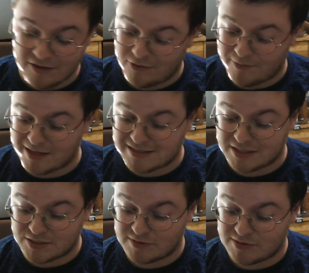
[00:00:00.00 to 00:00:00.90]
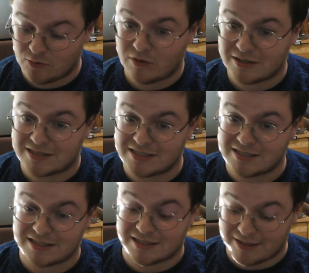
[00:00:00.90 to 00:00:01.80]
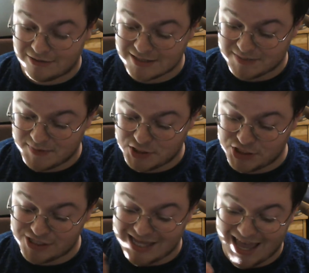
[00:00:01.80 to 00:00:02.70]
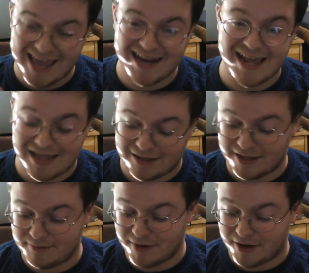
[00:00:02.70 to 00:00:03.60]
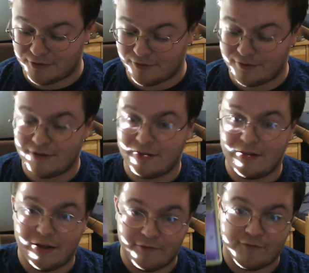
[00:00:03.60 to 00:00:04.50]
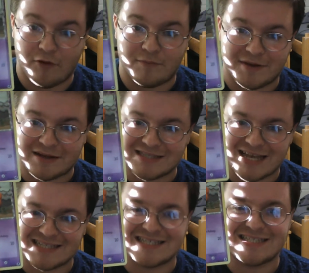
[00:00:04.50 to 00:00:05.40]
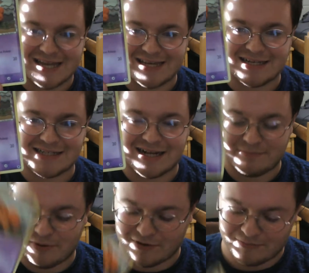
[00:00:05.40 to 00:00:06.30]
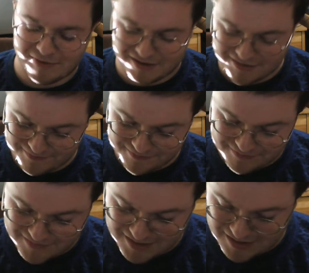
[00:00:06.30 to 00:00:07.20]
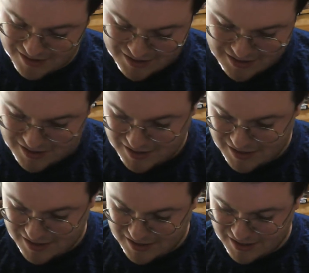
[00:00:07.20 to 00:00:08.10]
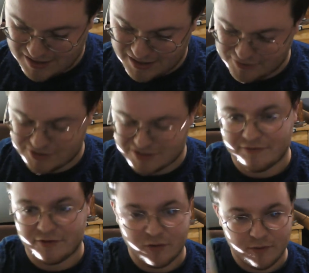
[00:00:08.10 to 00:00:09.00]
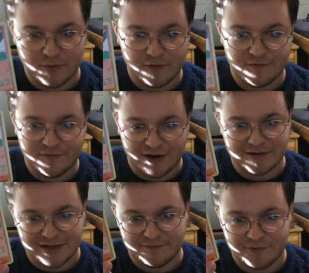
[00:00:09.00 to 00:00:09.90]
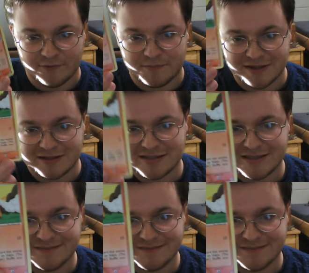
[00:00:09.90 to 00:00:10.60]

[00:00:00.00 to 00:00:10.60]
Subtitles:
What makes this one cool, because this is a Delta species and a clay model of Vulpix as a Psychic type Pokemon. And then we just have a normal Fire type Vulpix.